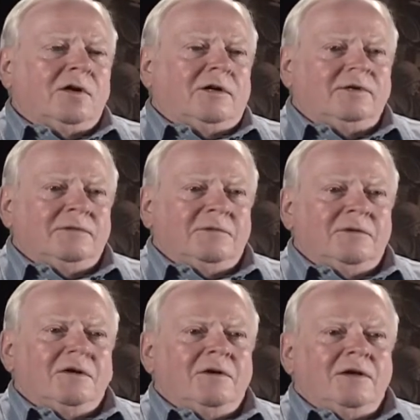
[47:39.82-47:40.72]
yeah.
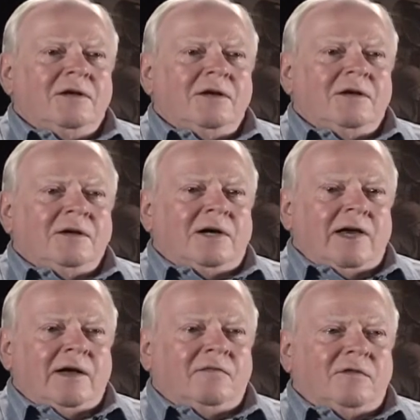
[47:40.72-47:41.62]
I
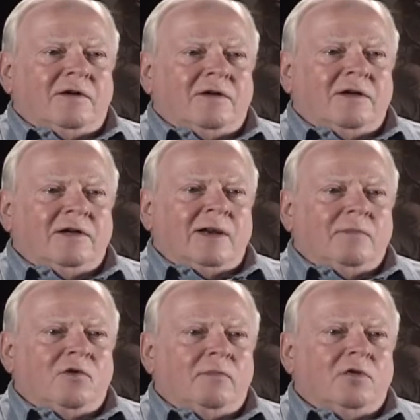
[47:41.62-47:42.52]
have uh, a
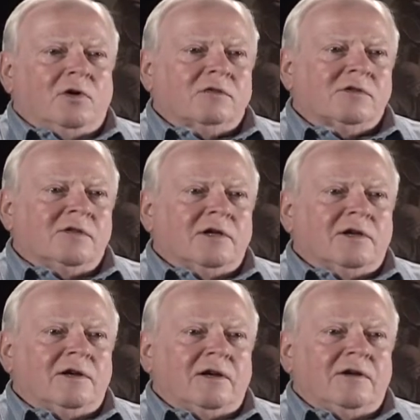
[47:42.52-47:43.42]
number of books
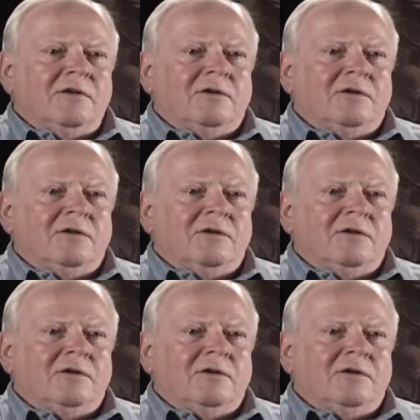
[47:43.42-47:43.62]
that uh,